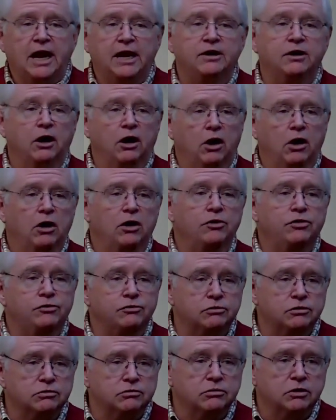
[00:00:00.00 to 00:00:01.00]
And all
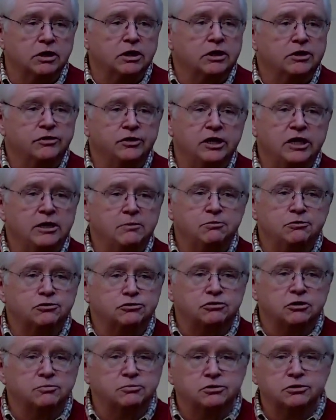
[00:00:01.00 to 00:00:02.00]
through the Hebrew
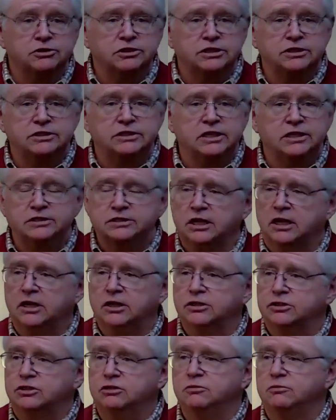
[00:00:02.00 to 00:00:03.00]
scriptures, it says
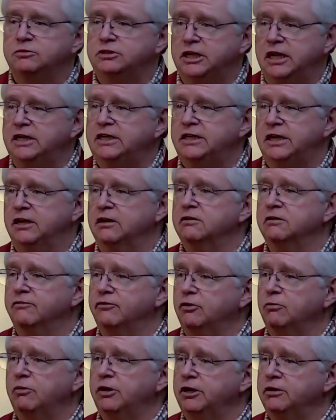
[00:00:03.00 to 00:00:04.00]
to take care
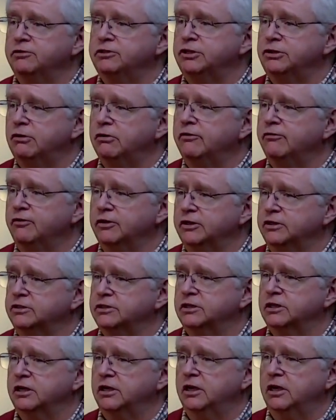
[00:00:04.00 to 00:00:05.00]
of the widows and
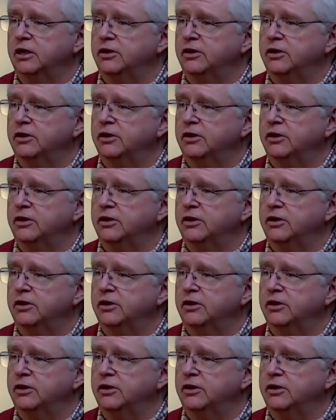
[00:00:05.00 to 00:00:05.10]
orphans,